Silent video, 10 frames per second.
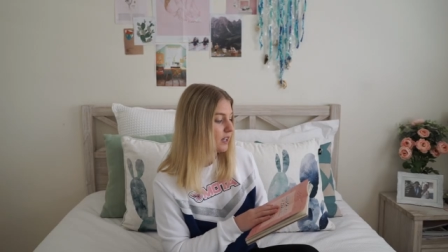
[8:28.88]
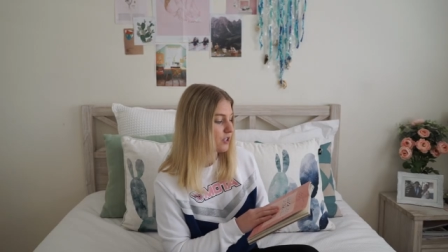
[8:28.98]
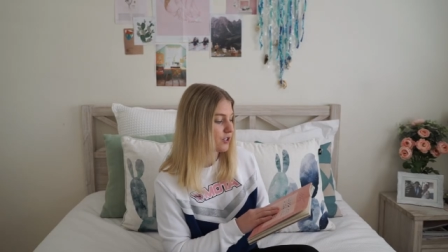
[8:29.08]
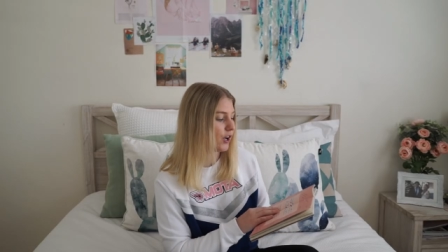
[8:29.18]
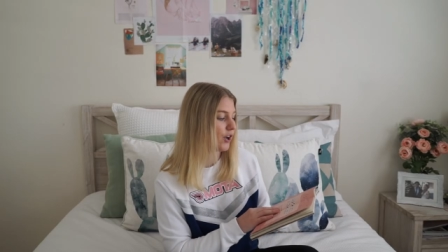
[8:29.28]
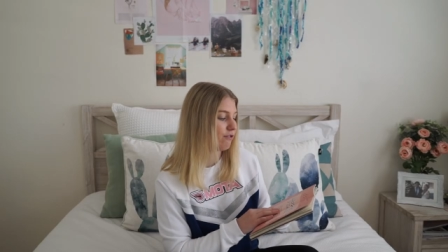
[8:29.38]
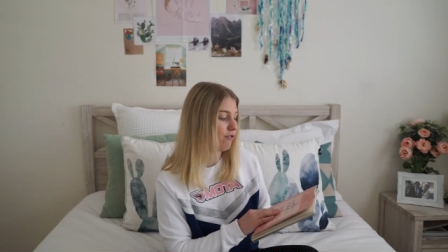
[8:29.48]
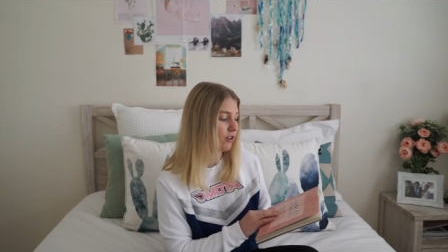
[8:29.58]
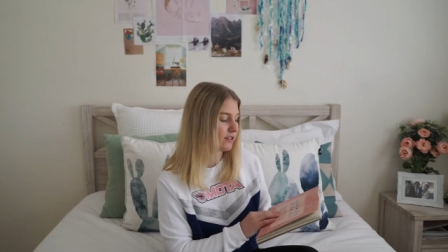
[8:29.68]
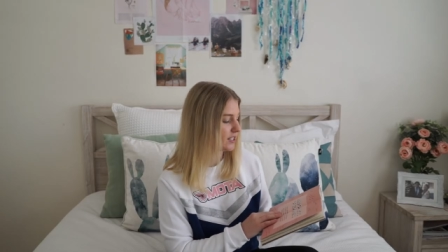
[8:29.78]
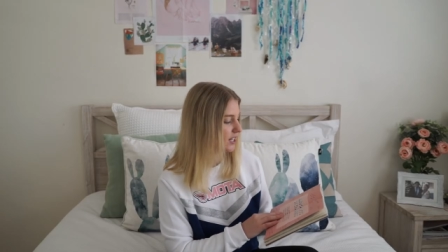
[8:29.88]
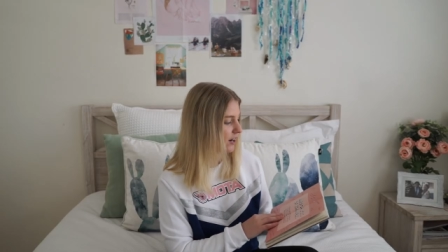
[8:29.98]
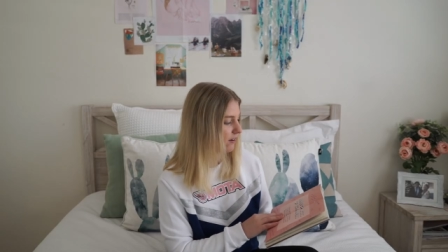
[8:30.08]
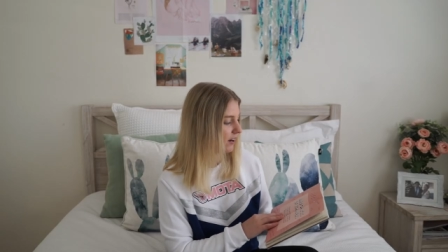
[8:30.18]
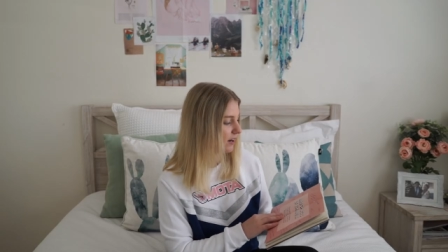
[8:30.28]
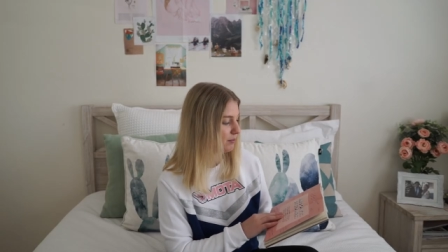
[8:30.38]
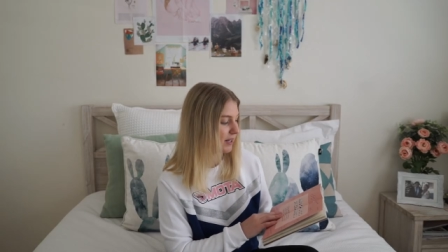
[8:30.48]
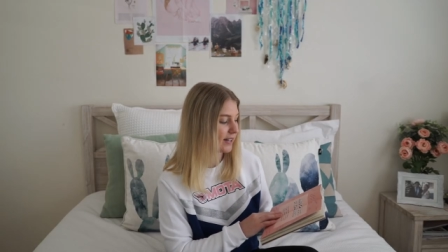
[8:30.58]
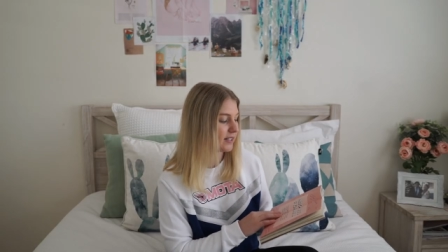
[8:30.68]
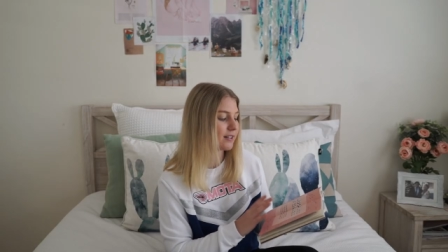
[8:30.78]
So volunteering,
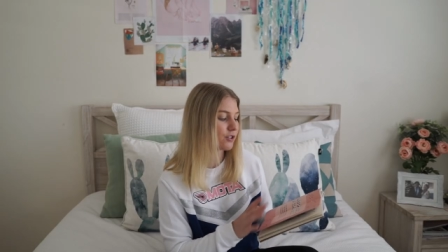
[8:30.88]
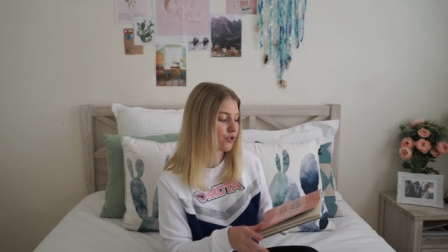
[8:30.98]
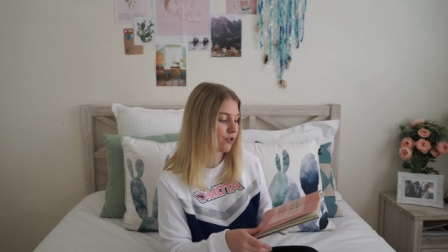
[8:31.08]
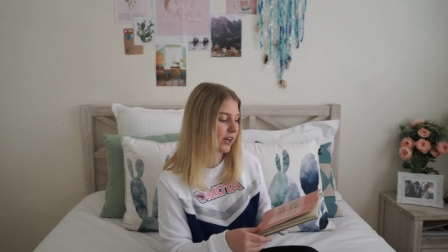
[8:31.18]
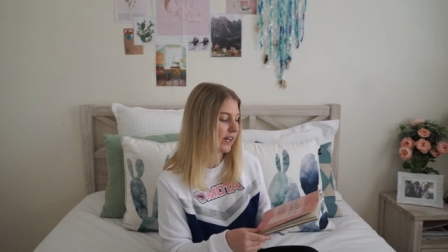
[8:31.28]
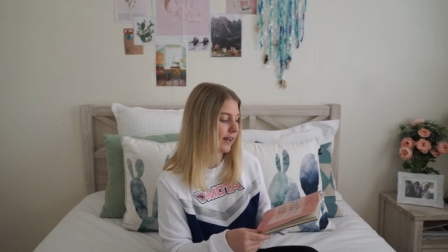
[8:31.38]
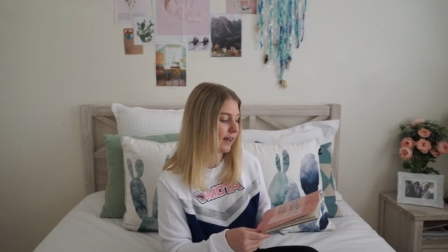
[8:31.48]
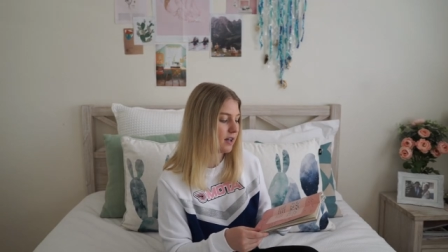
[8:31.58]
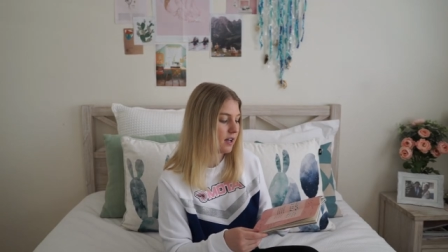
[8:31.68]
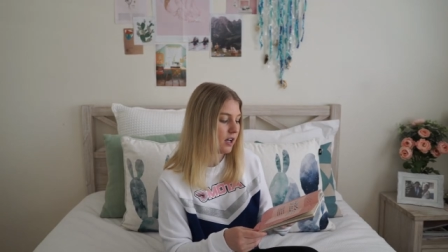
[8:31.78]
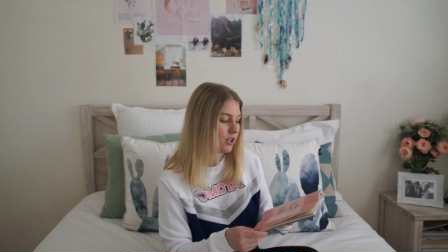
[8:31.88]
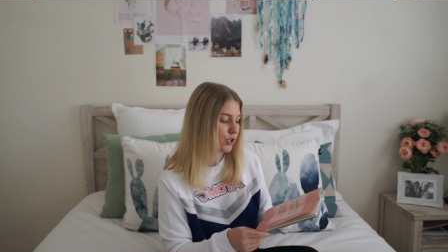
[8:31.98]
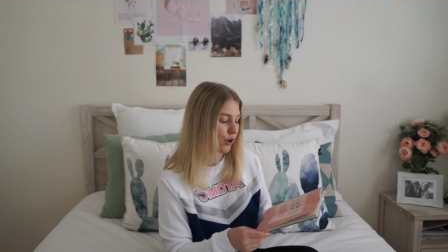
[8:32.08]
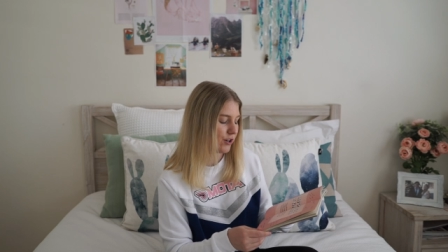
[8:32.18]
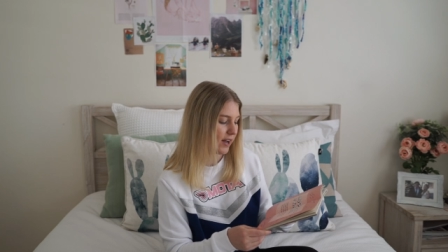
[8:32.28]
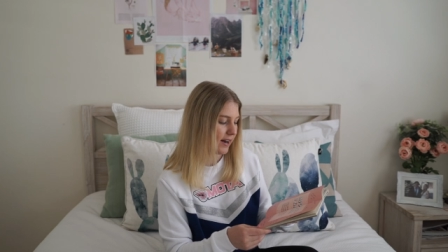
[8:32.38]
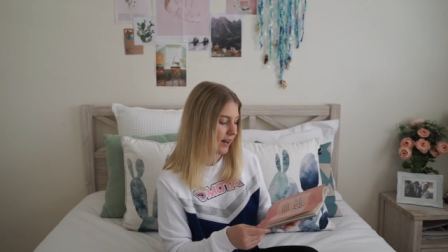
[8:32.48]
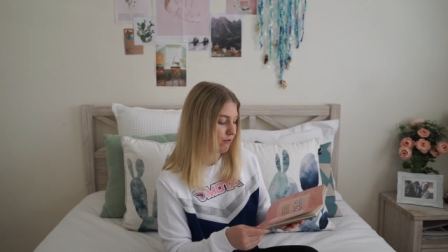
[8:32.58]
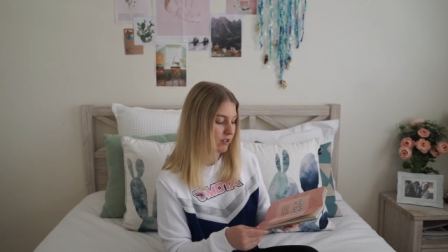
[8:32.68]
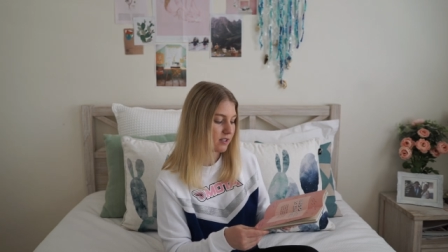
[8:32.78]
planting a tree, donate
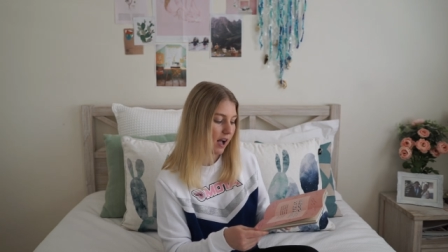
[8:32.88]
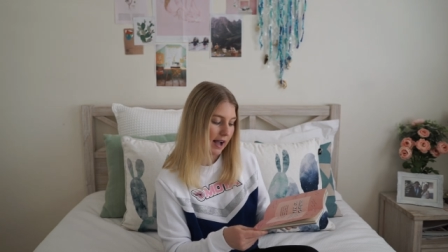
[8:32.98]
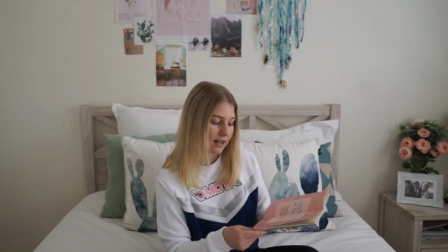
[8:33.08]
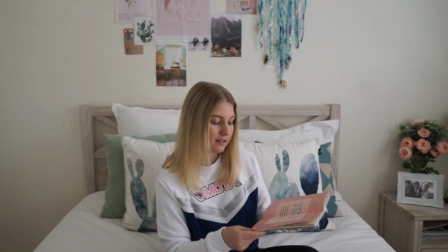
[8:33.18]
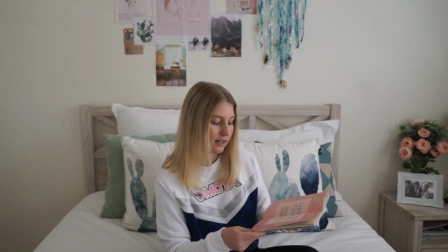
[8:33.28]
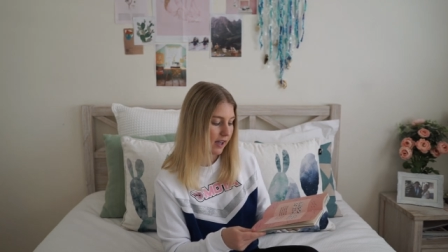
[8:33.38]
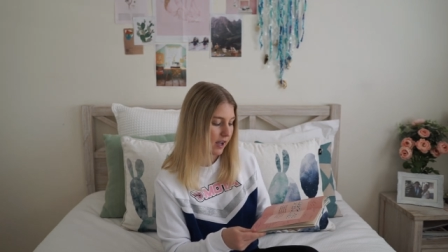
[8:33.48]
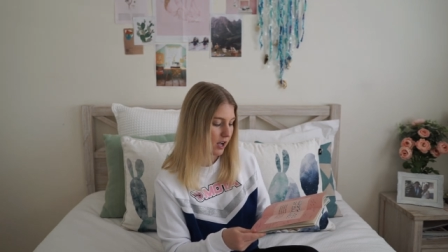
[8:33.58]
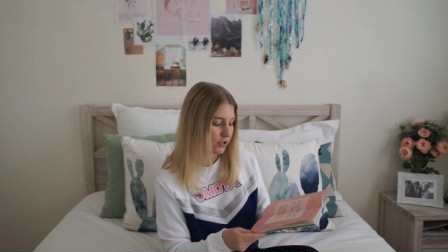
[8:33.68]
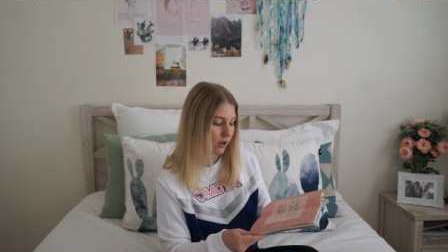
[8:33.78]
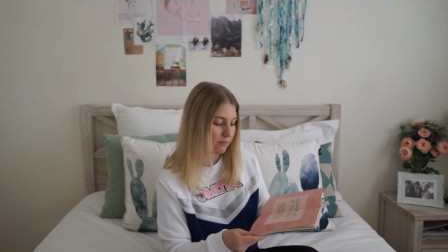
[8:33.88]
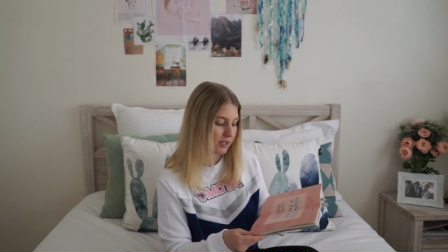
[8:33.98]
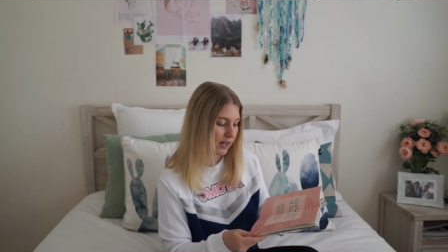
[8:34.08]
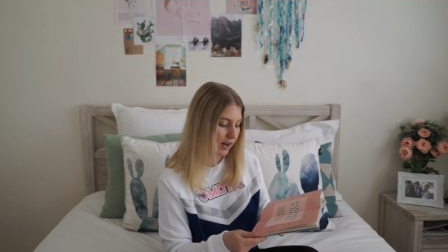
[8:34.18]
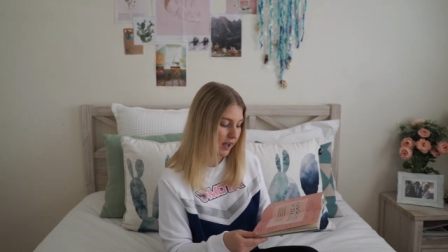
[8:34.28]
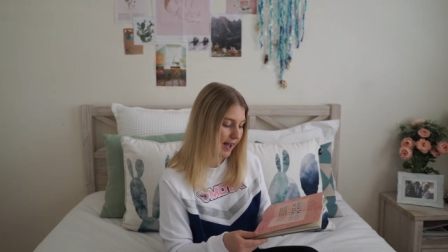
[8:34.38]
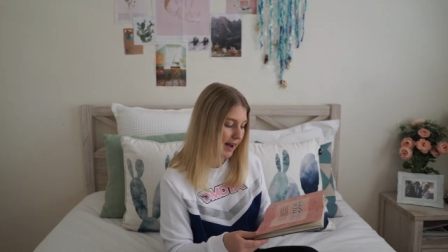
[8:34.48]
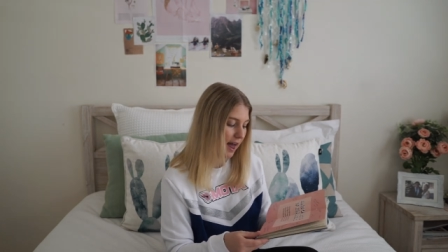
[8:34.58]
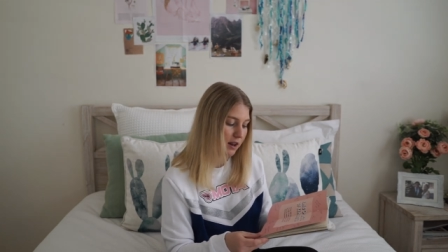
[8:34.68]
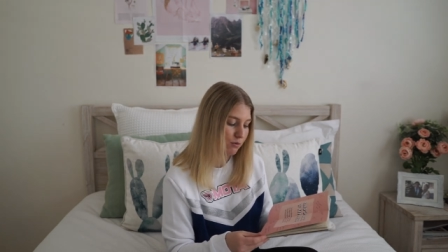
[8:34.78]
and recycling, adopting an
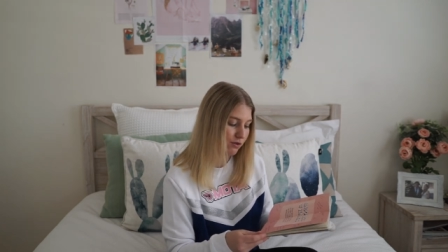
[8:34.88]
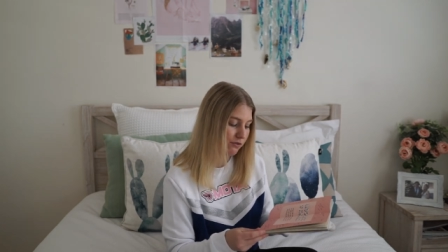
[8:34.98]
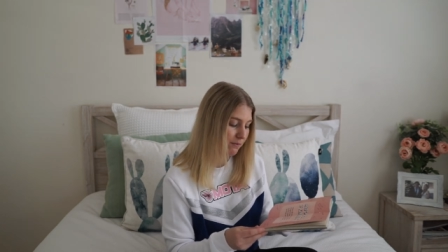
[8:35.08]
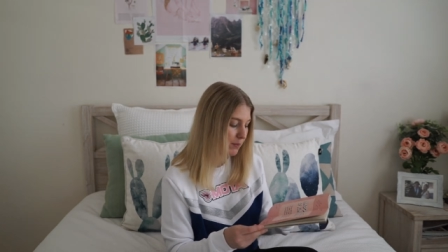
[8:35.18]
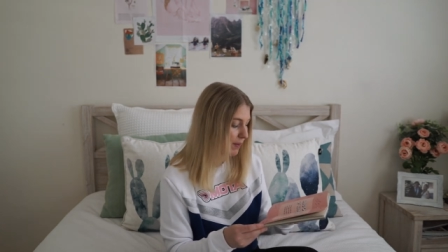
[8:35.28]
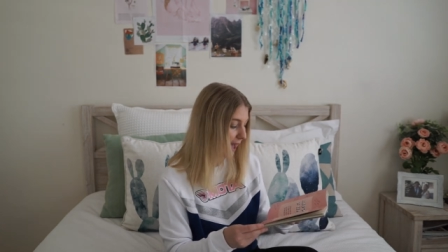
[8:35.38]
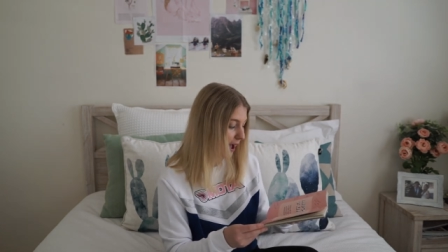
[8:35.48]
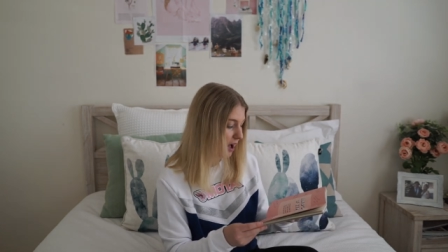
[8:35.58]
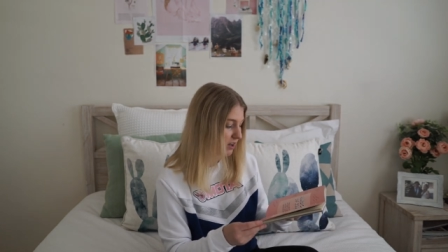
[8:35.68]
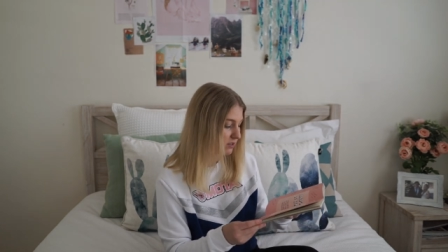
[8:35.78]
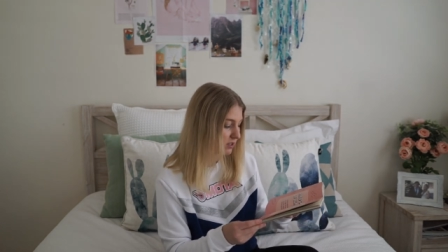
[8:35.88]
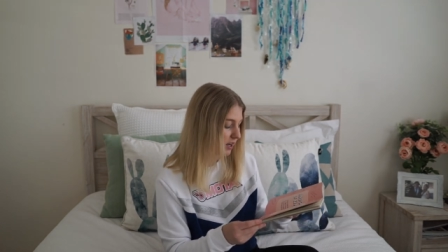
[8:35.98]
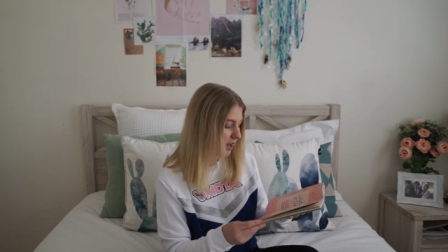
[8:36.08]
animal from the pound,